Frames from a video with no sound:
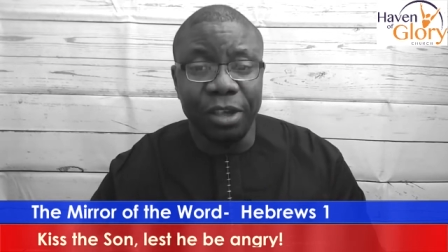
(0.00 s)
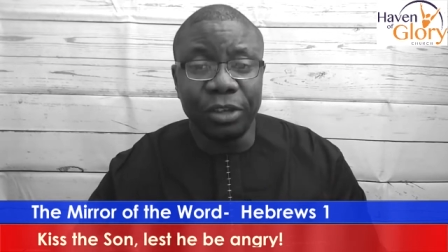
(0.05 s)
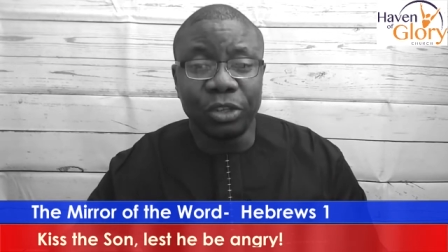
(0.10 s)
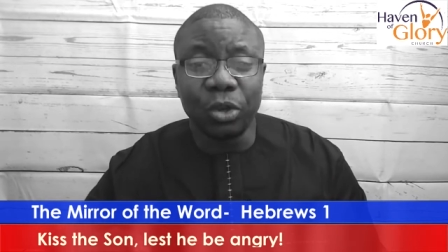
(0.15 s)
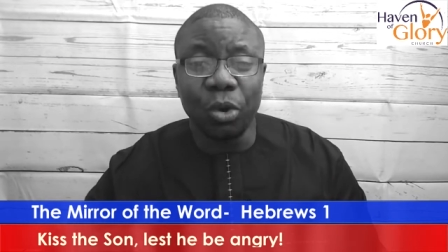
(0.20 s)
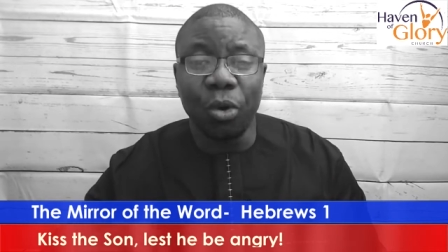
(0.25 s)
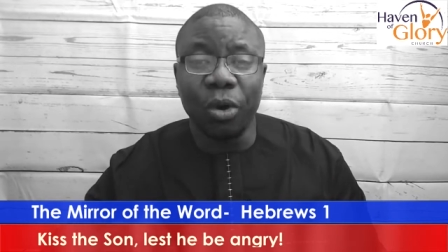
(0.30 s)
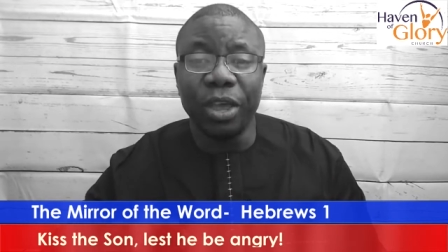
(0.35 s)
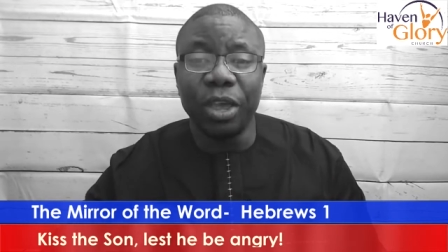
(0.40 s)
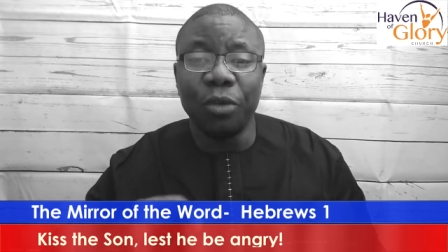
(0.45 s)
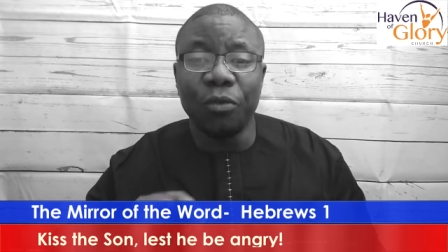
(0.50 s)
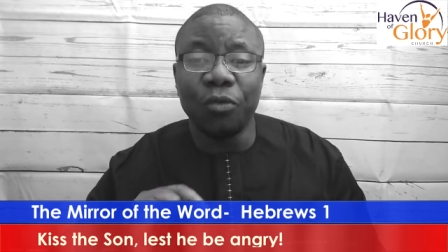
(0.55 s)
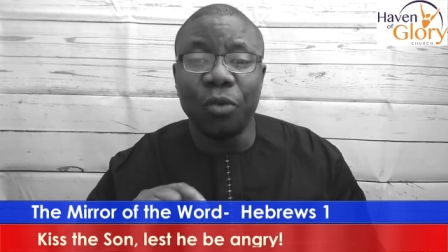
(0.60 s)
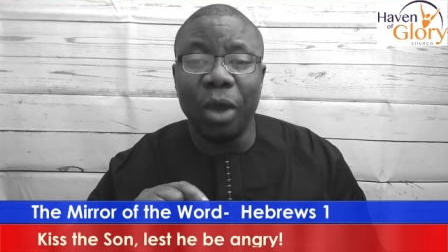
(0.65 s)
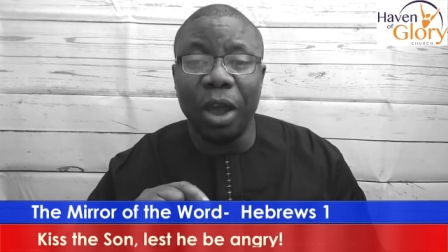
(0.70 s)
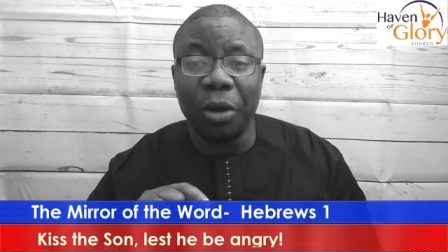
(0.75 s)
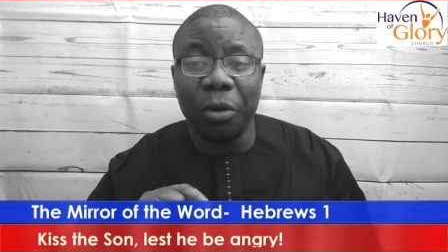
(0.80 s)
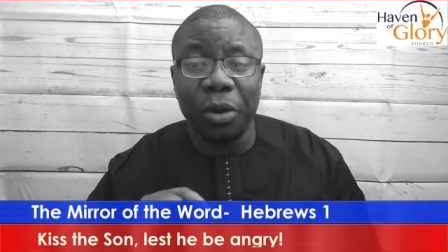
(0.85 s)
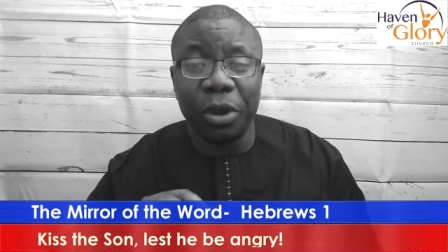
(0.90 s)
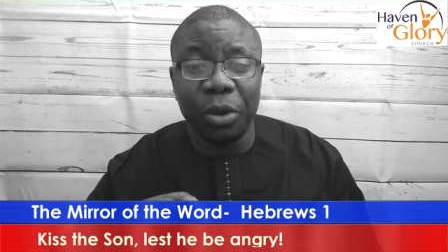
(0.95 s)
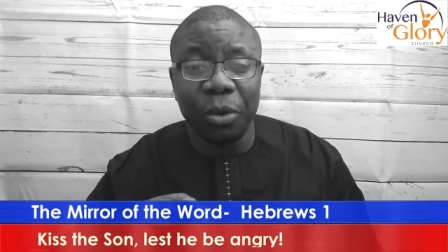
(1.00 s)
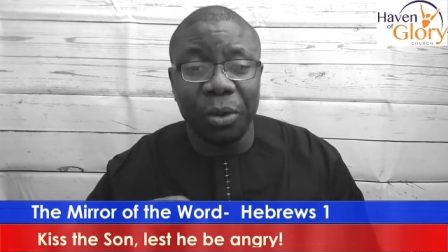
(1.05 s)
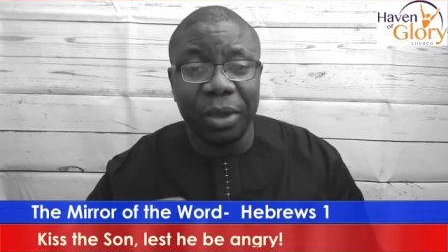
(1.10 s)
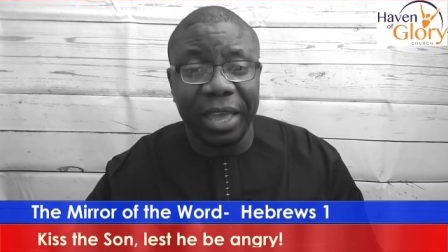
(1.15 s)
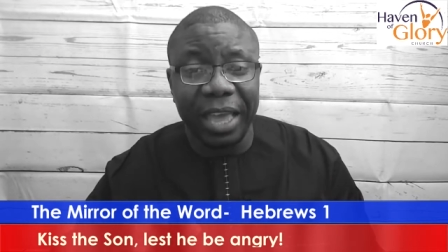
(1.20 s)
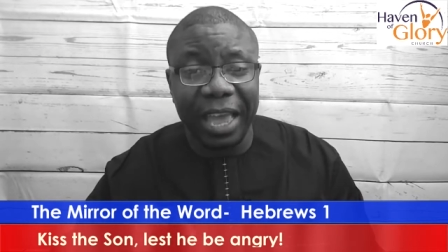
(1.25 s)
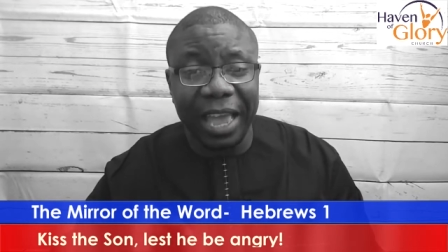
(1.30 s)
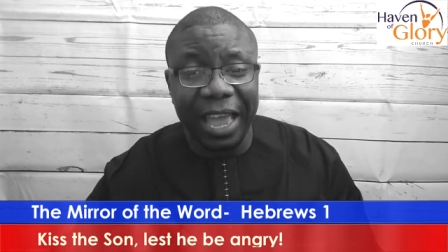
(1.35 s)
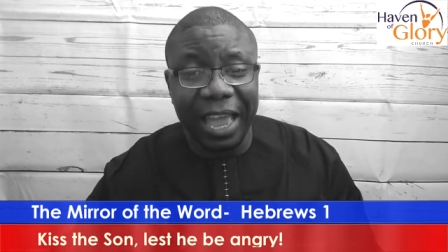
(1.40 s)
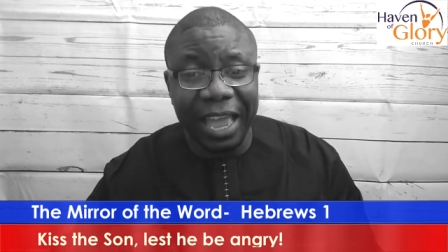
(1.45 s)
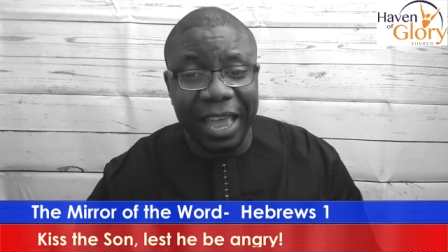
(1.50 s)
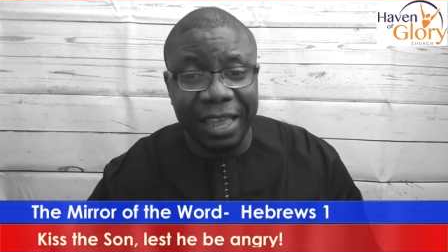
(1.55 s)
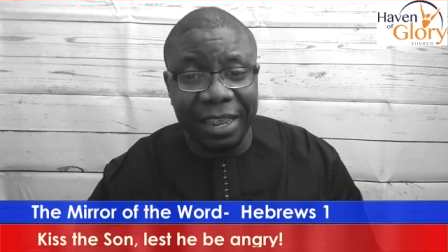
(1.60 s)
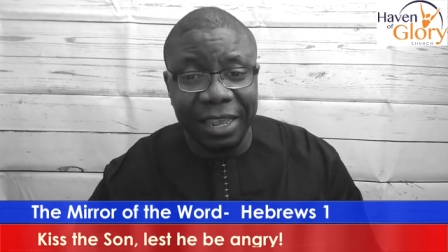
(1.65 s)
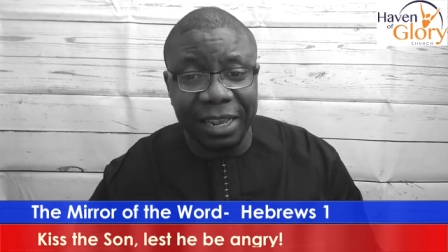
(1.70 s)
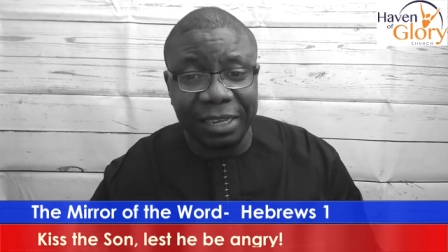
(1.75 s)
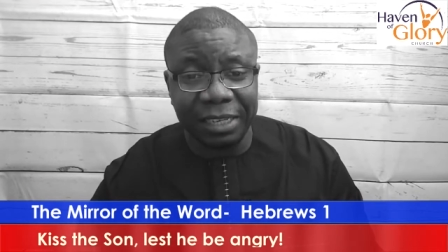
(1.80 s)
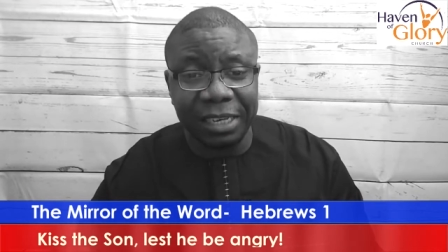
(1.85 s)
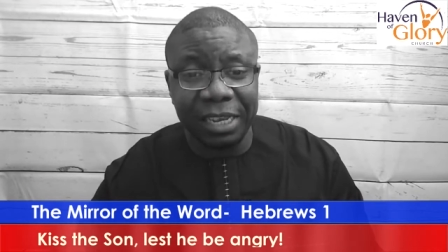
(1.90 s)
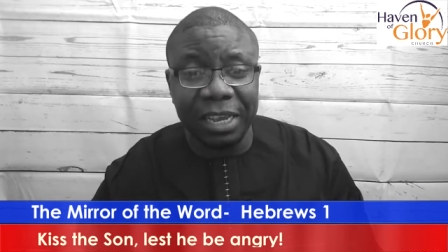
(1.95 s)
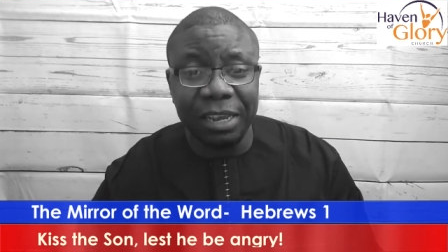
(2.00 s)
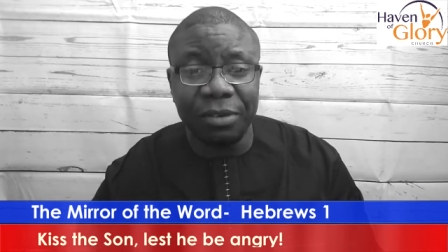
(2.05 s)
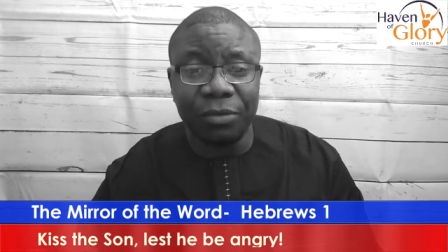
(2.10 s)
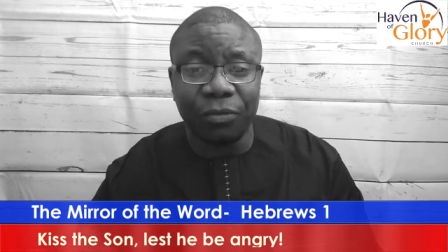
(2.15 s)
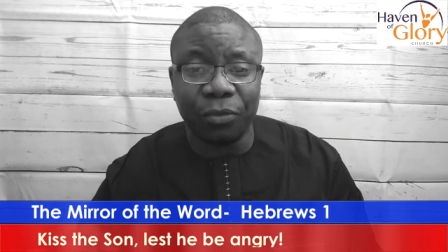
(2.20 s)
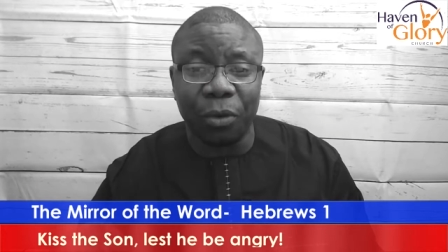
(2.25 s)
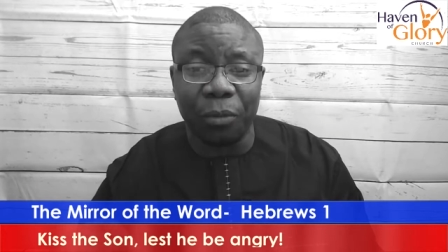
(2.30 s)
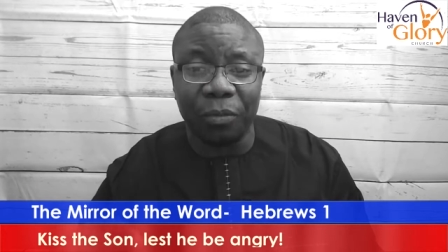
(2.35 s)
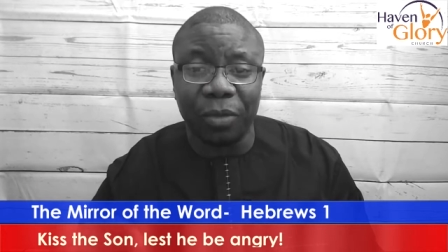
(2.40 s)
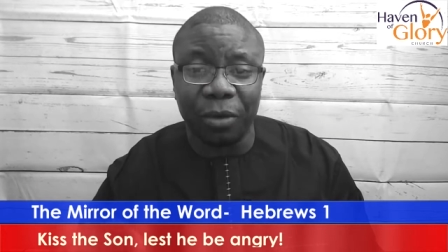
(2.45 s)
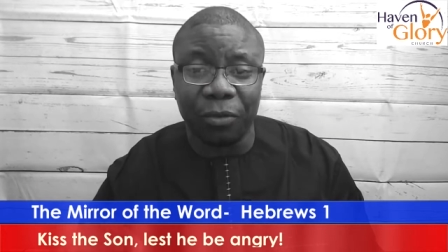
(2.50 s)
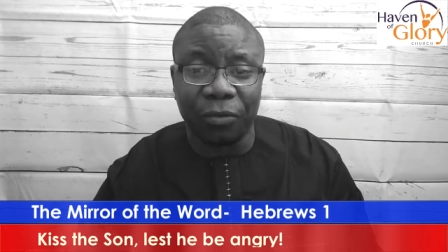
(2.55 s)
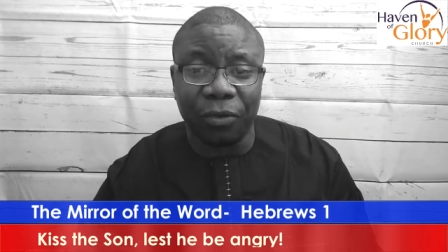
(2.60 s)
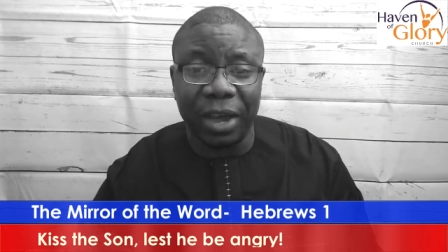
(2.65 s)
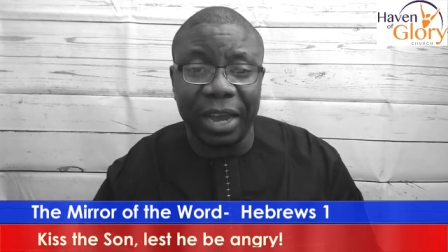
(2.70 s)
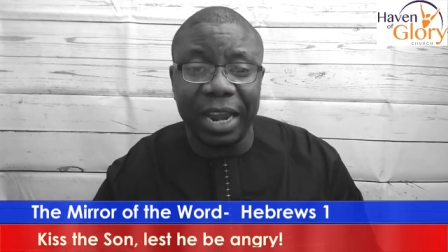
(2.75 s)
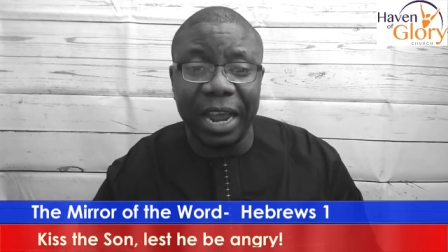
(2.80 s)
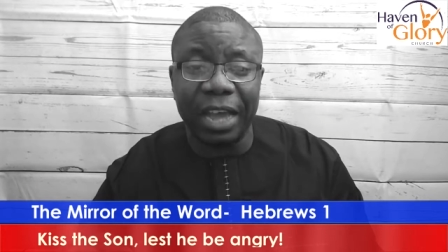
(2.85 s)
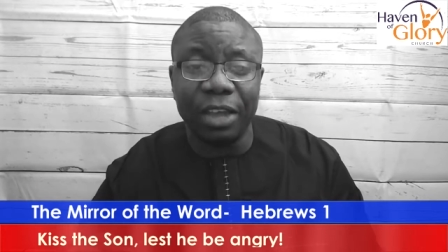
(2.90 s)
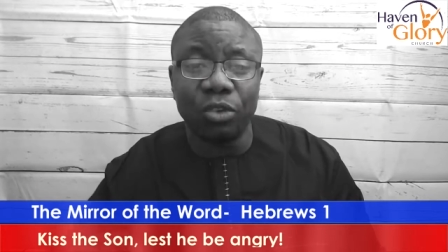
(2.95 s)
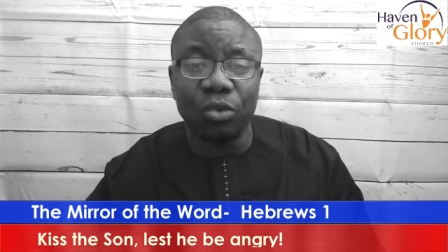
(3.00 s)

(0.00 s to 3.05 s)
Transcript: So if you are going to get anything from the Father,